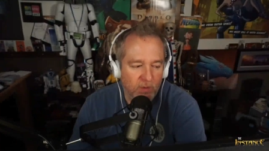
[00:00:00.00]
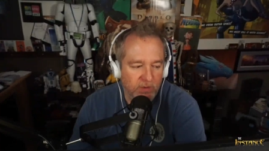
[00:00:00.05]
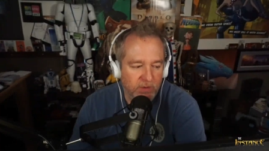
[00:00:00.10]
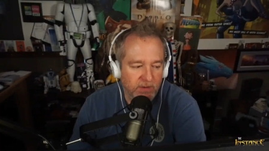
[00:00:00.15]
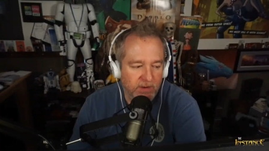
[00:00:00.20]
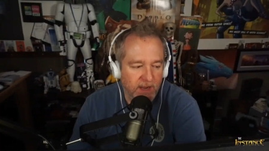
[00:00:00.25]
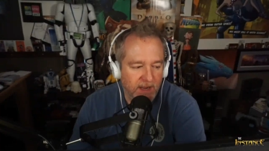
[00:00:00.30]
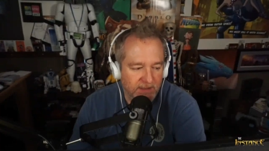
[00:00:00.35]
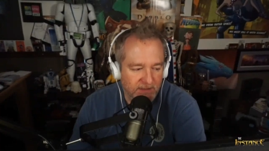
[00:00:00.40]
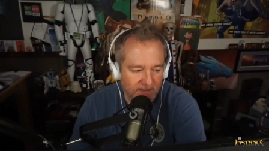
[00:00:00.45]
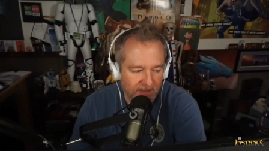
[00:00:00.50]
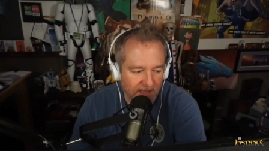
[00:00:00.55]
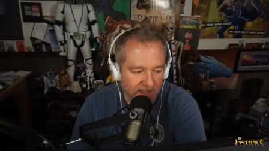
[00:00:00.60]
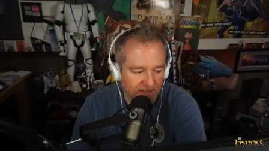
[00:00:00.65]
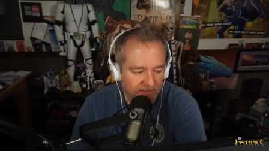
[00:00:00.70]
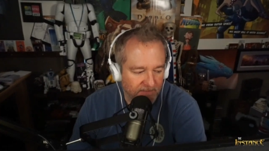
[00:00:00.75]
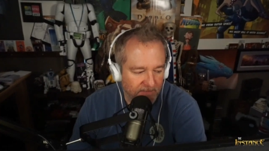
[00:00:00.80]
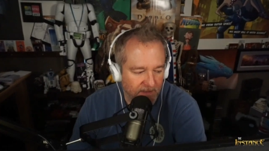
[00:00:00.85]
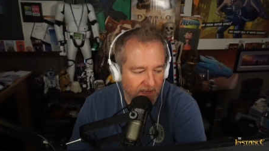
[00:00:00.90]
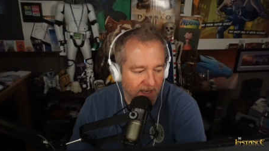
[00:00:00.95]
you guys,
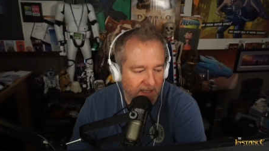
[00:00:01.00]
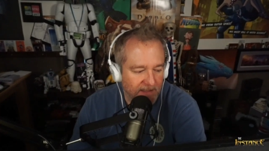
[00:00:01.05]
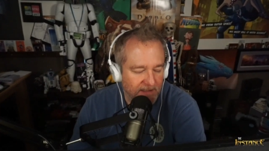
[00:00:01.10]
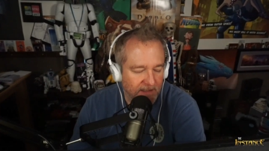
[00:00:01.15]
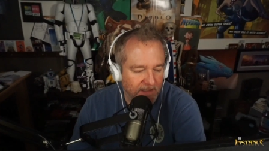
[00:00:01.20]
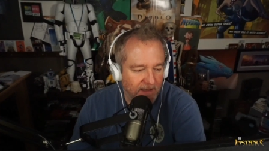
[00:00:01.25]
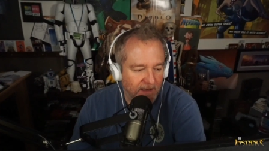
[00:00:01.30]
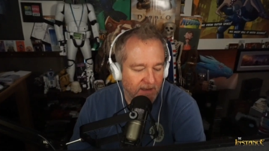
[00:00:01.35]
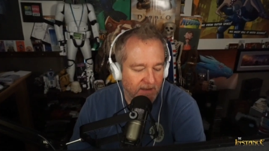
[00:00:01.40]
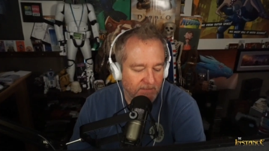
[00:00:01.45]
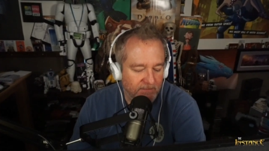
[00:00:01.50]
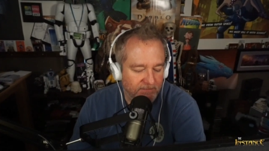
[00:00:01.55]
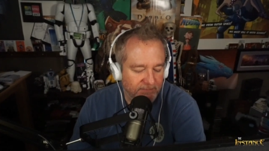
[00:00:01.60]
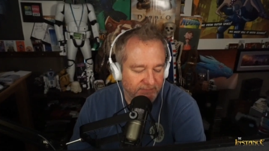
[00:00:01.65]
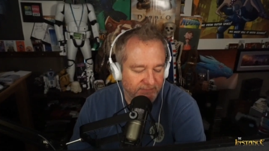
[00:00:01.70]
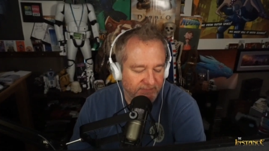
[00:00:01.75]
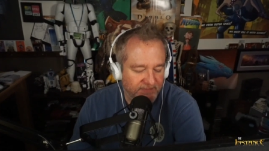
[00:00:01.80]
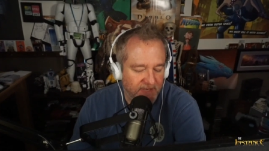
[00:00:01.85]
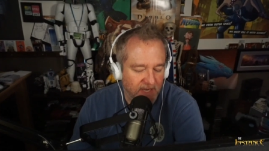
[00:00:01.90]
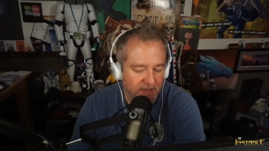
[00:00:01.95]
that's that's a
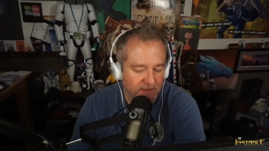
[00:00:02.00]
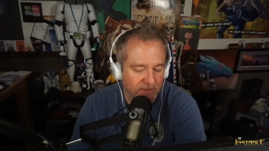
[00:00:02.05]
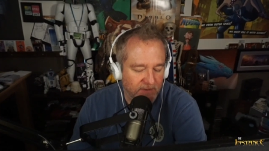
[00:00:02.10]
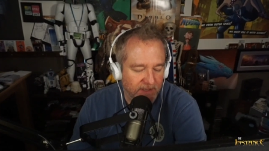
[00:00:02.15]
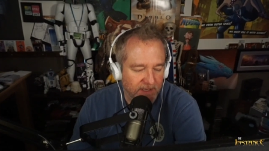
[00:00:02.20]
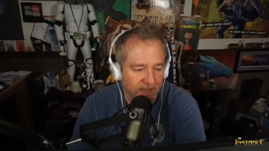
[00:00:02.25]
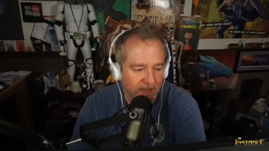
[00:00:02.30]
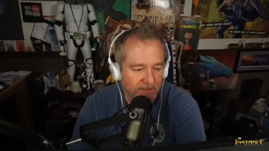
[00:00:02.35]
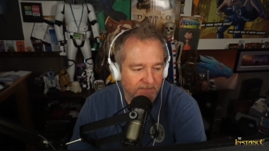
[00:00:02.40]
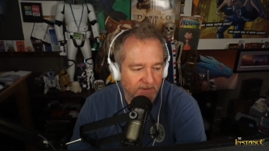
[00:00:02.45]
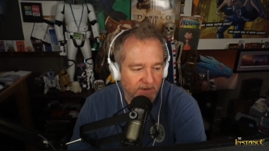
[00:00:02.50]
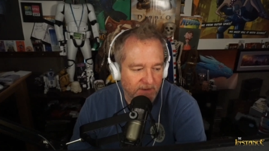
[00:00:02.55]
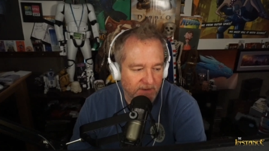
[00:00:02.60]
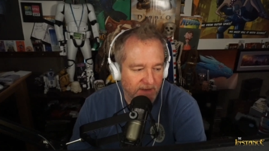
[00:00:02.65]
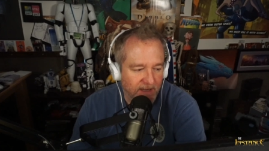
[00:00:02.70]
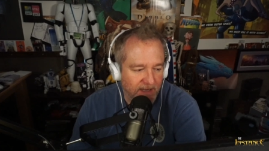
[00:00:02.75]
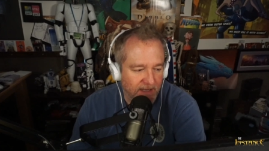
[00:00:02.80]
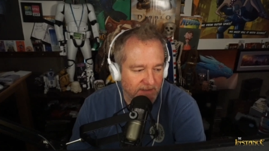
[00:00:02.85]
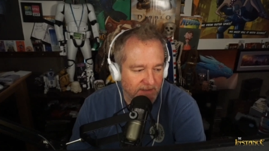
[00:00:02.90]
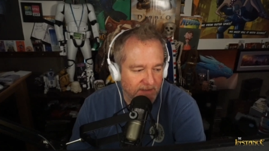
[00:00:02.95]
tundra time for
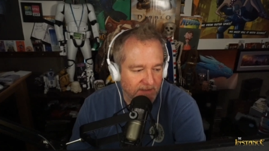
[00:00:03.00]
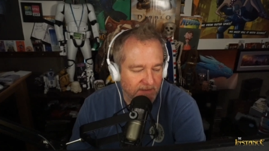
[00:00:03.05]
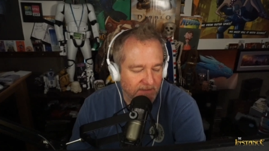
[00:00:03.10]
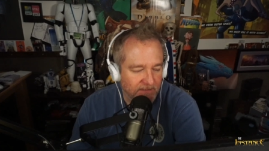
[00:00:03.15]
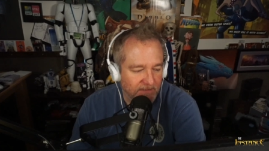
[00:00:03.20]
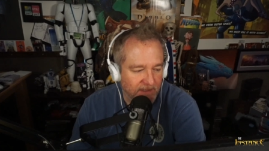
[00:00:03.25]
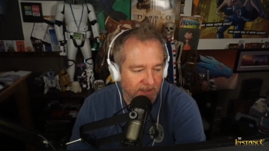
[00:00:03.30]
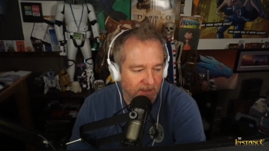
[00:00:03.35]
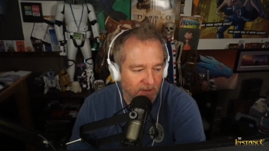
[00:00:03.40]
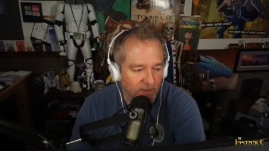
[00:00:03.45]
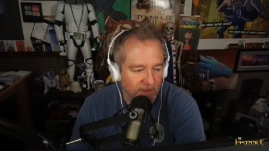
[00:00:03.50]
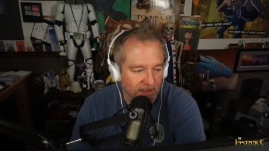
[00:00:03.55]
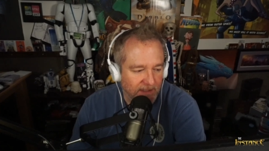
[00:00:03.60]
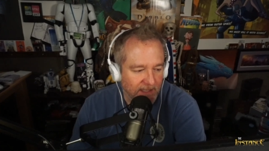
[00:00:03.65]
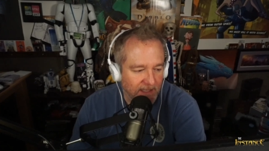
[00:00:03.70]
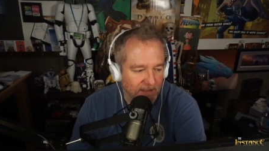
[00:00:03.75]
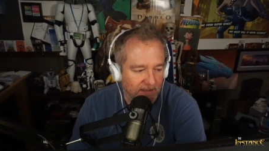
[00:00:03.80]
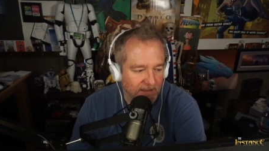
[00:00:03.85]
you guys. You don't. You, don't killed one